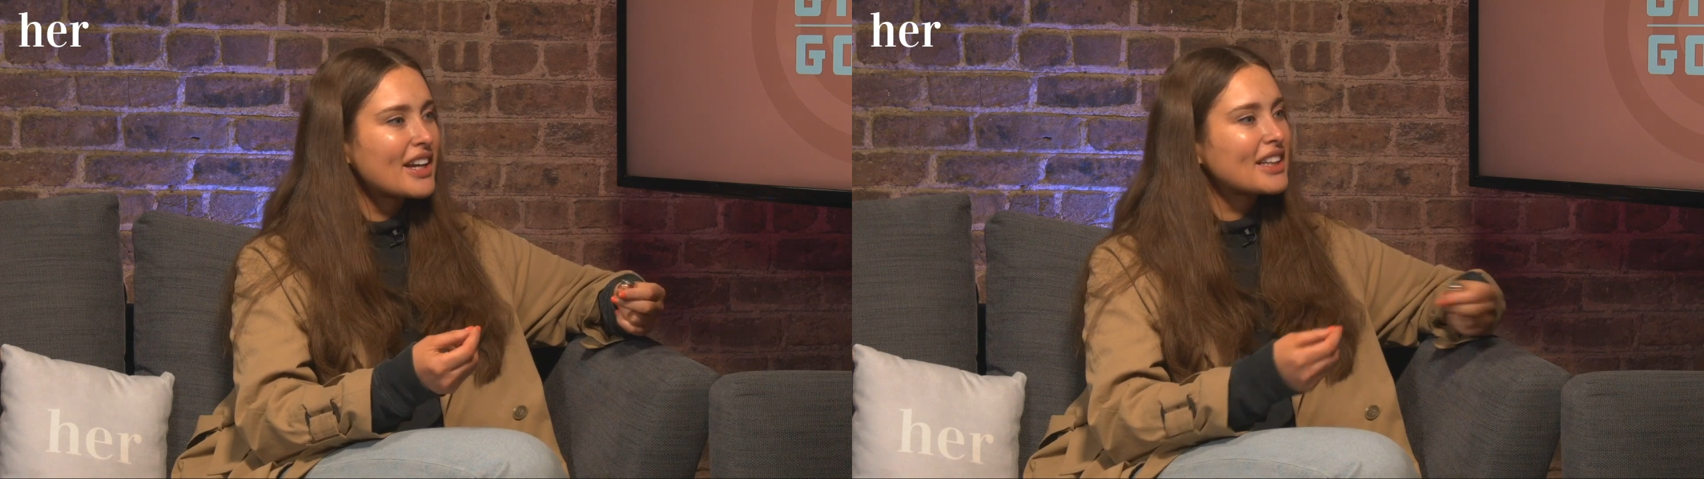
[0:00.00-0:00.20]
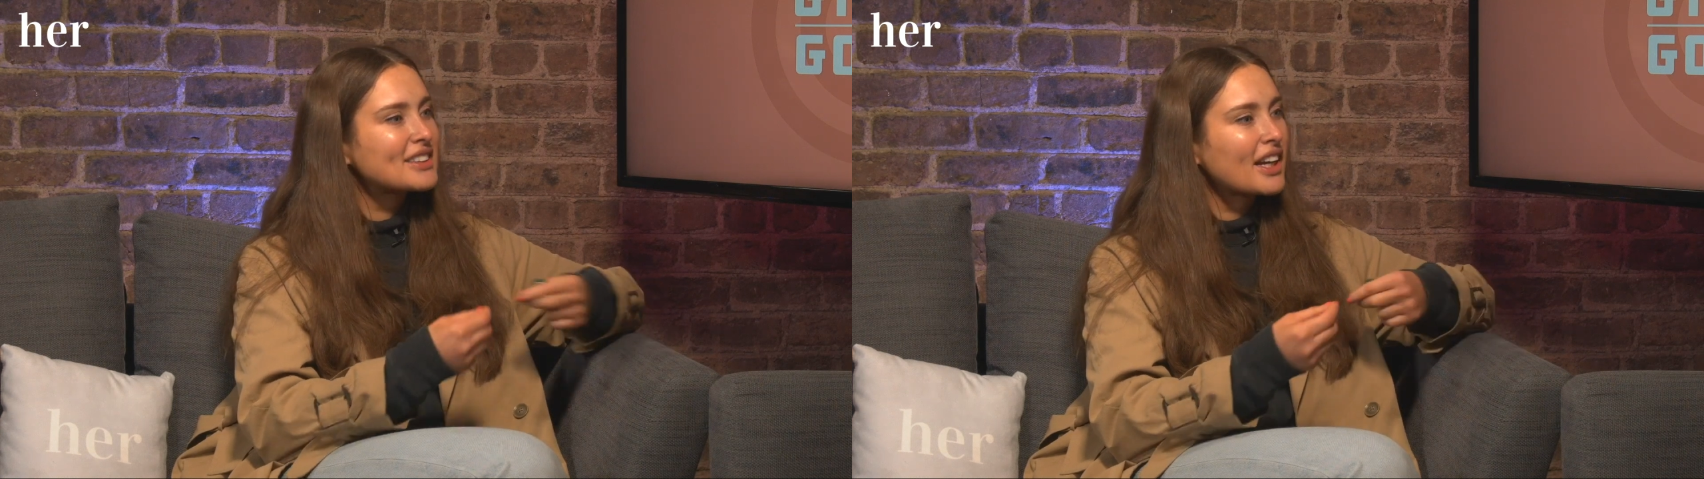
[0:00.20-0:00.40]

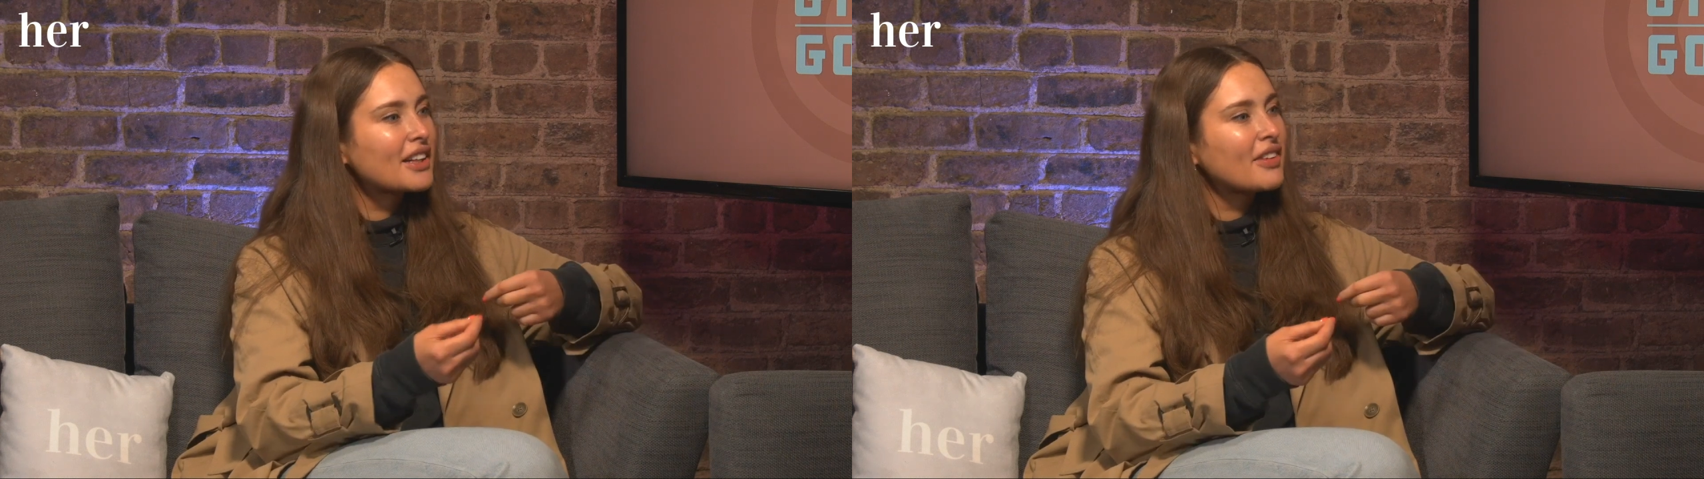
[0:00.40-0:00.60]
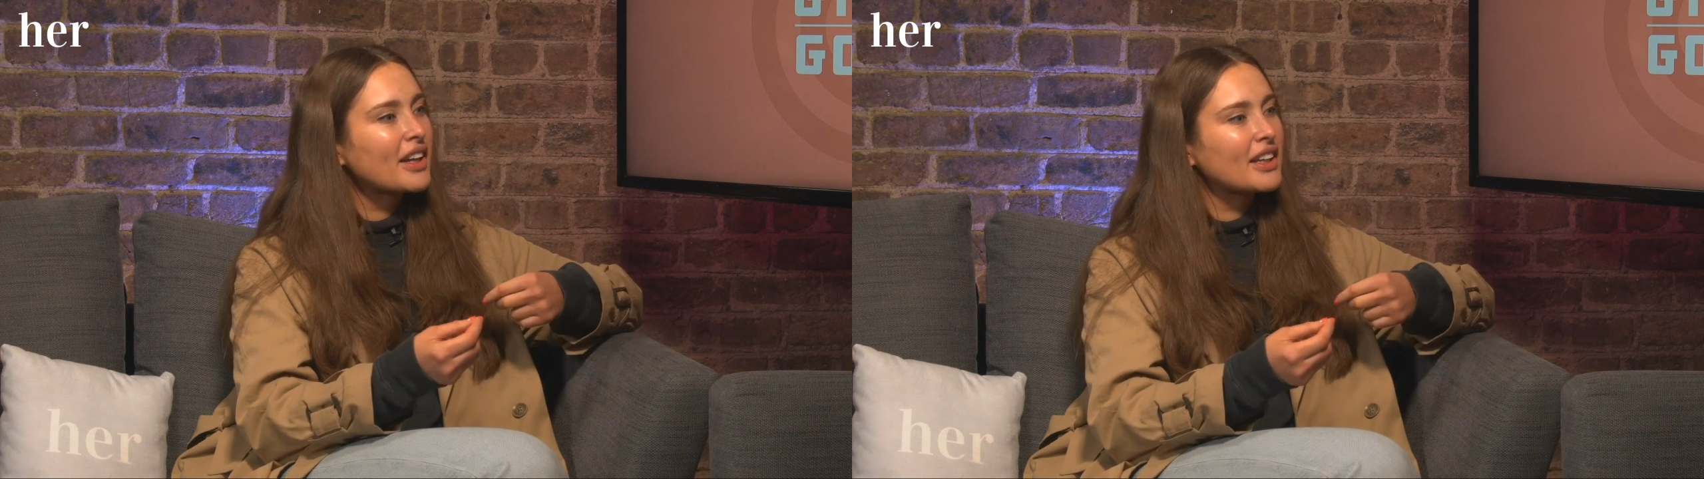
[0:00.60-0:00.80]
It's kind
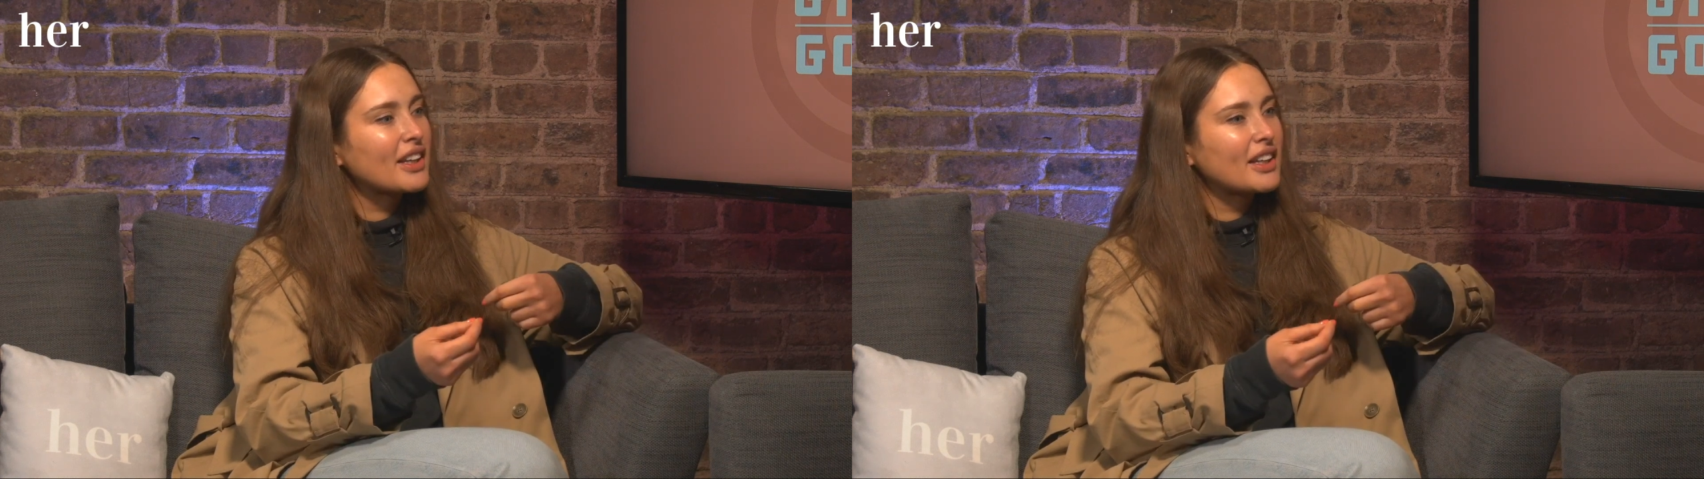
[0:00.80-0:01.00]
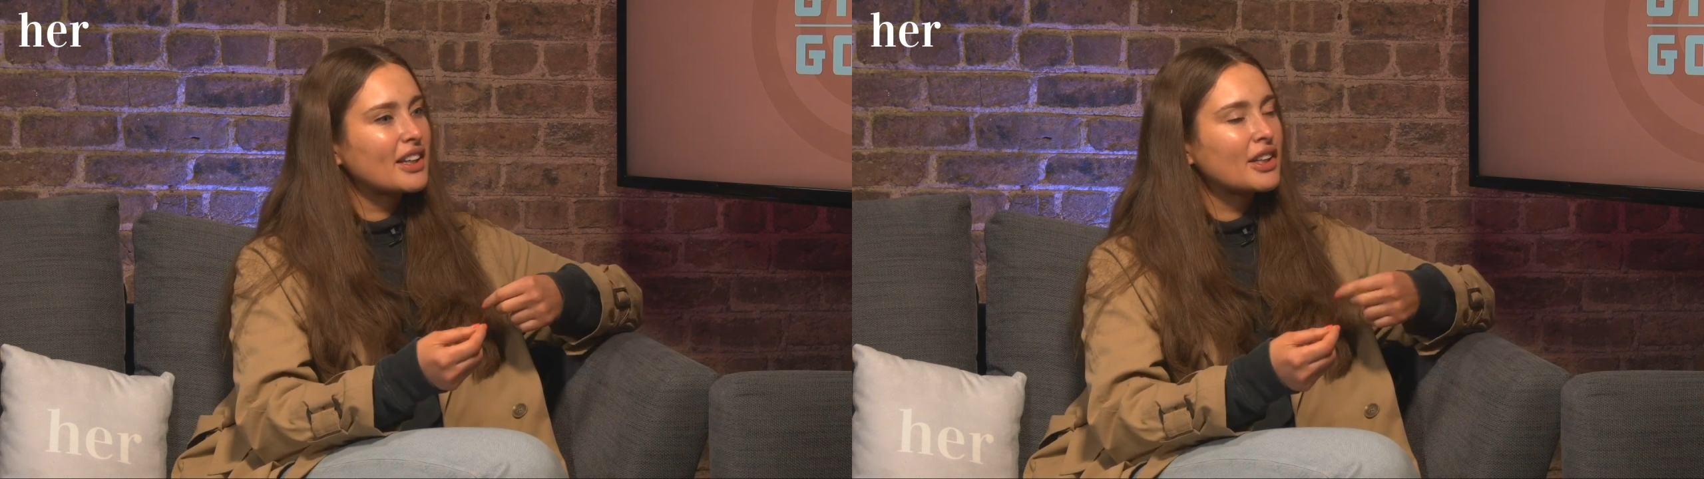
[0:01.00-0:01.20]
of like,
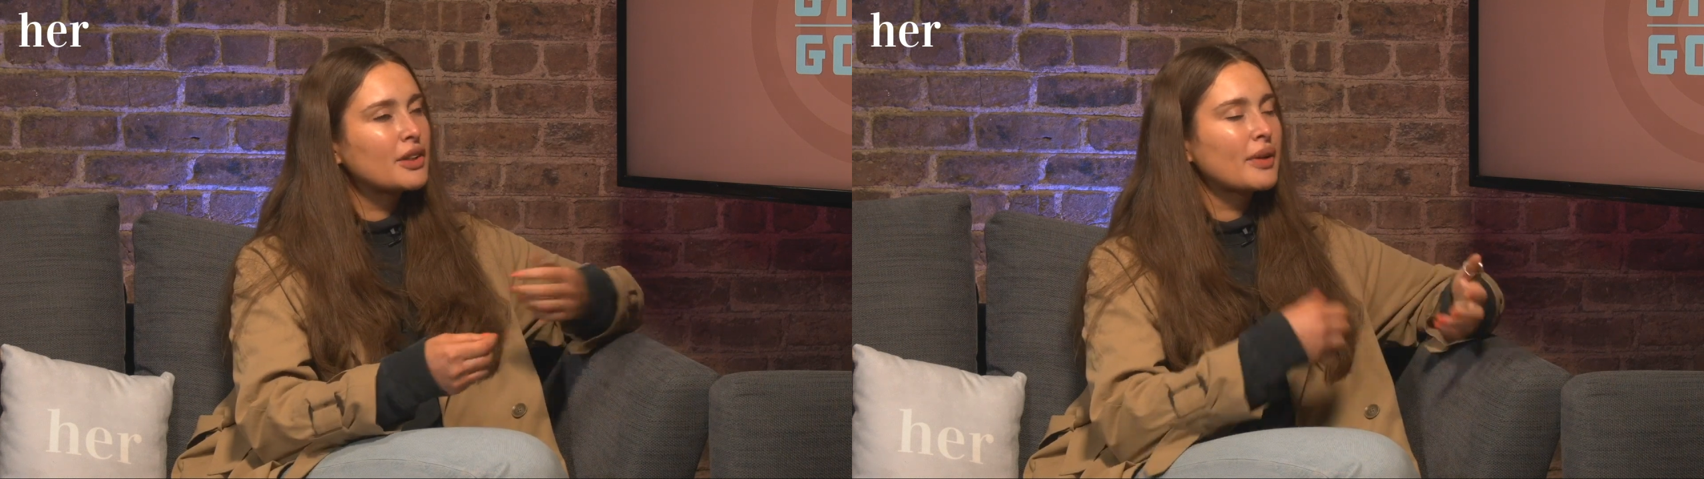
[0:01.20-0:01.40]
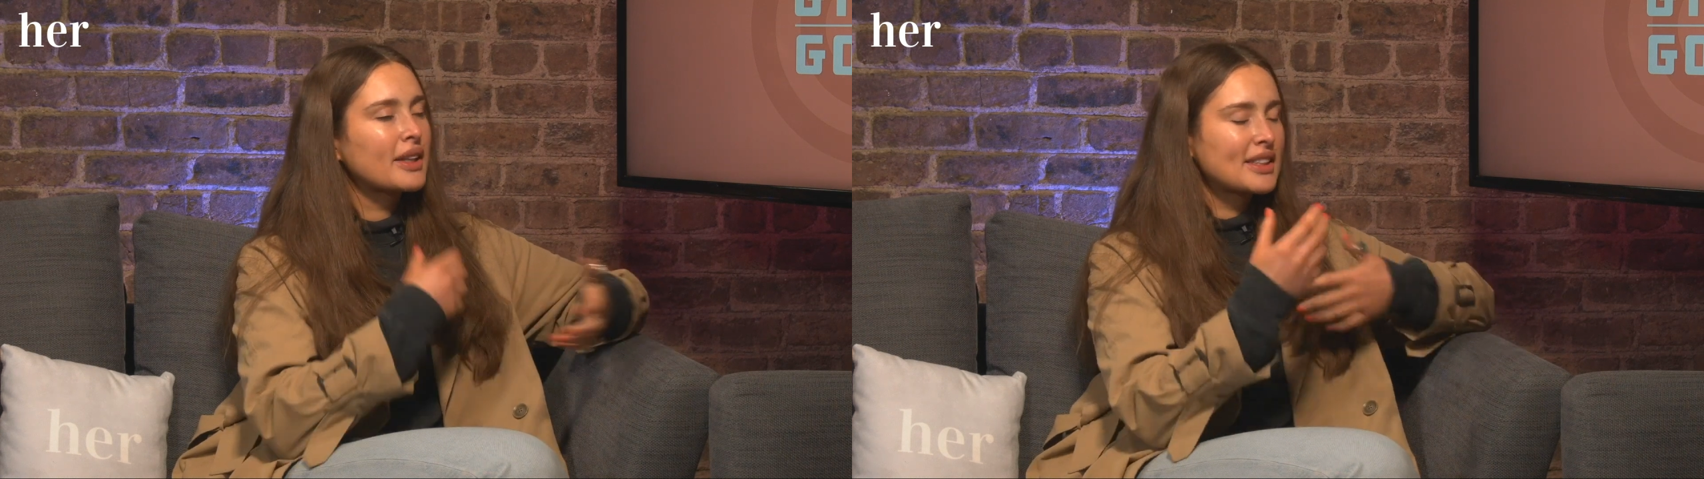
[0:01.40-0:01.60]
the
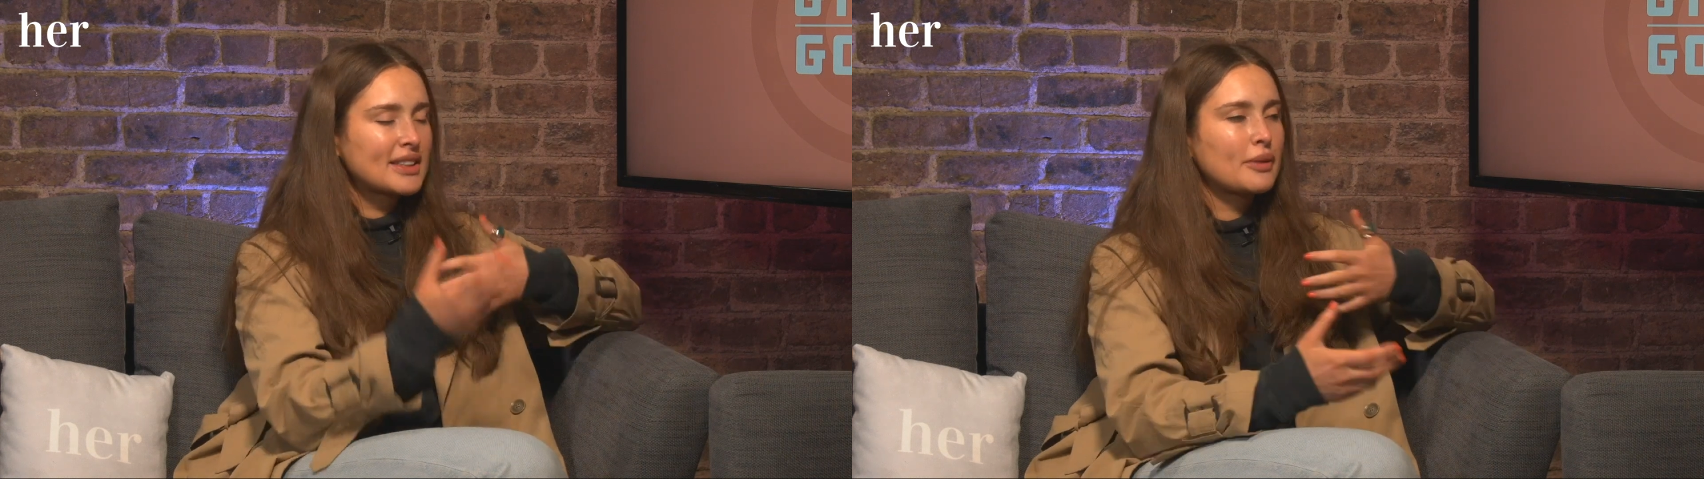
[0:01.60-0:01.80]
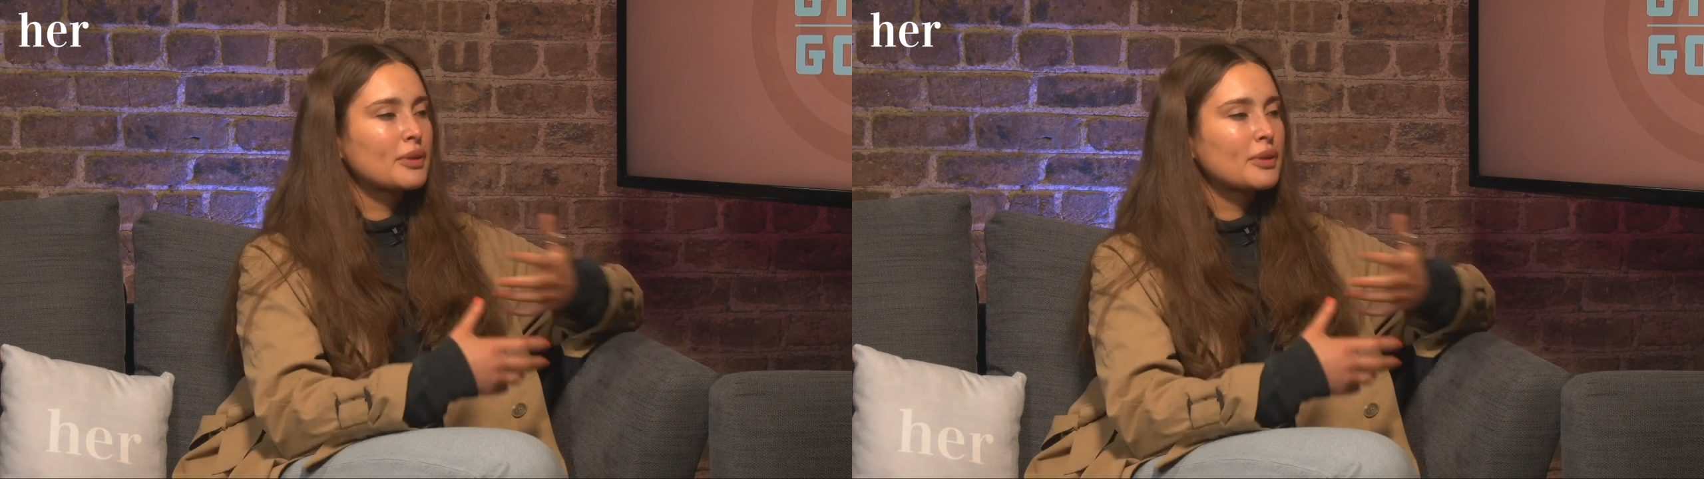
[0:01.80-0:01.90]
way they say